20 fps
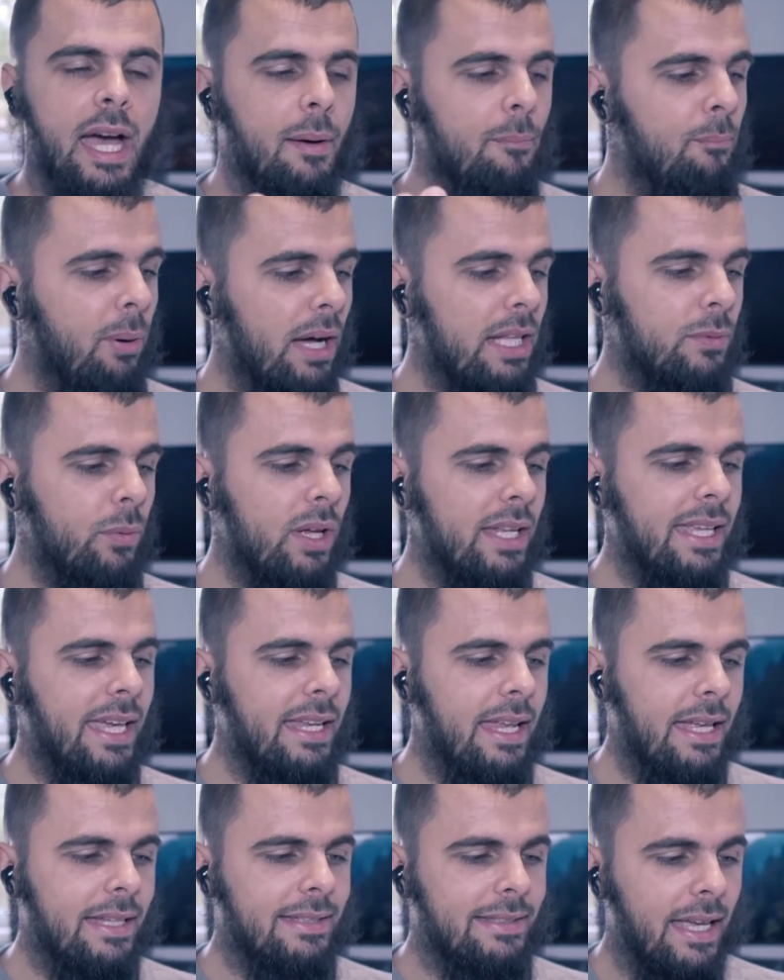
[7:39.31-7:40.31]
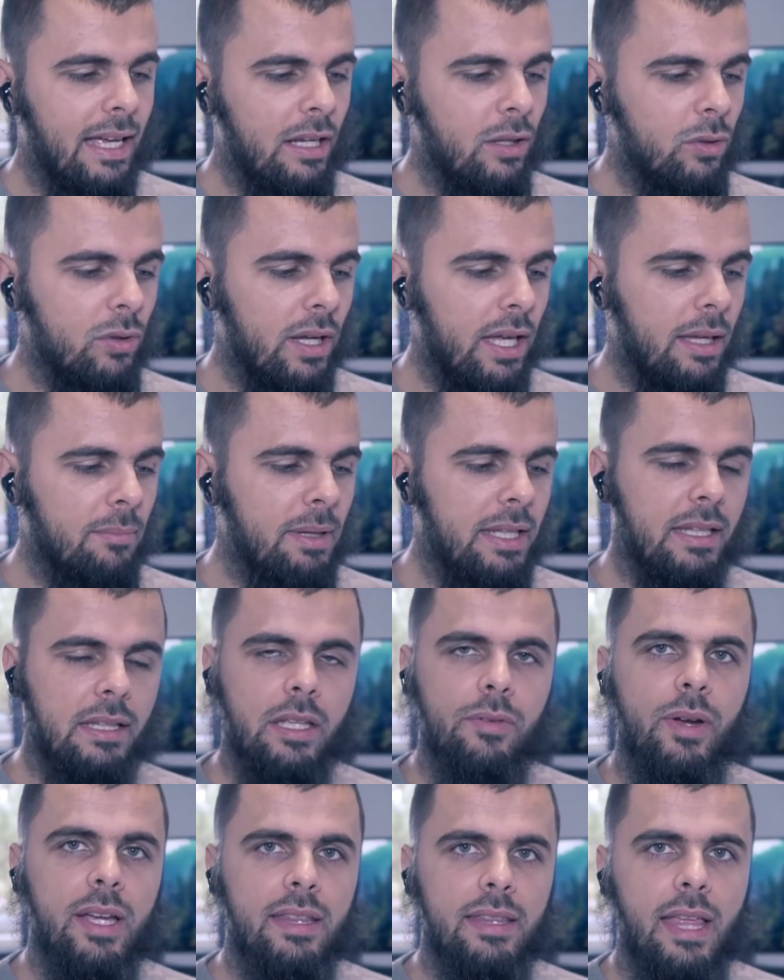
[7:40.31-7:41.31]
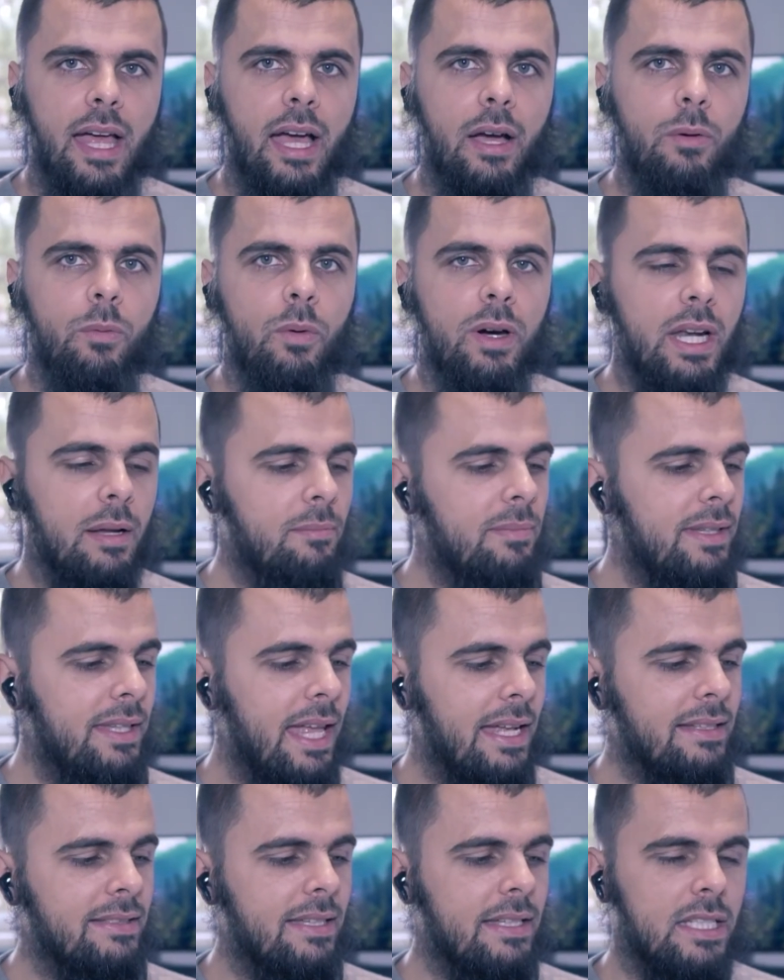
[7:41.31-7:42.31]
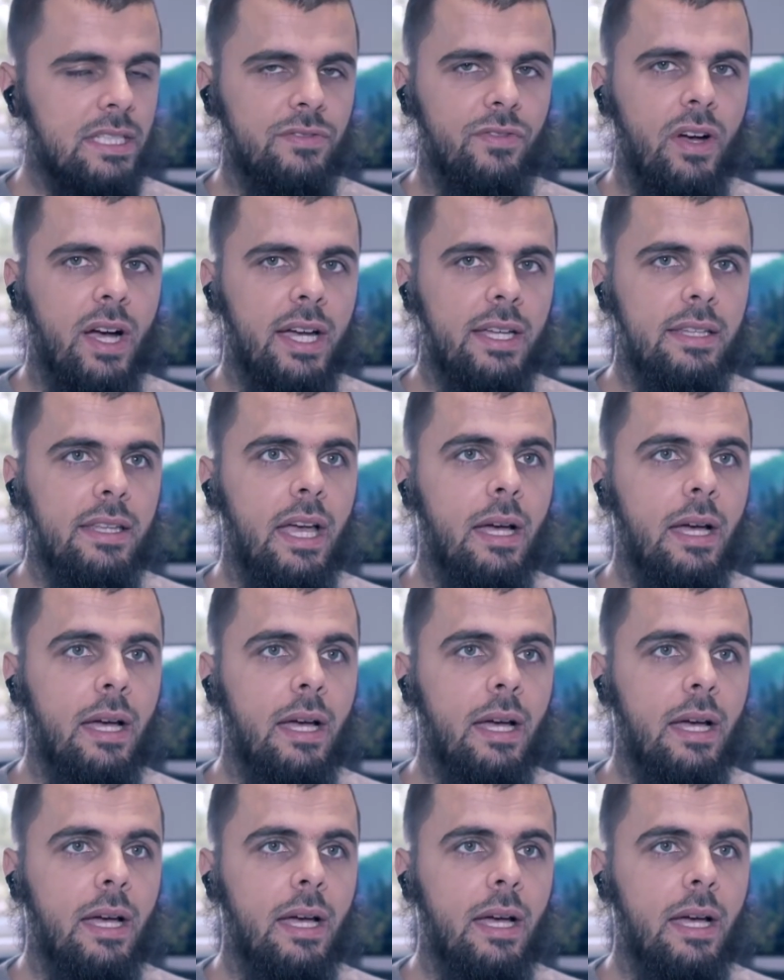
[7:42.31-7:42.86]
But what can I tell you immediately right now? What I'm not satisfied.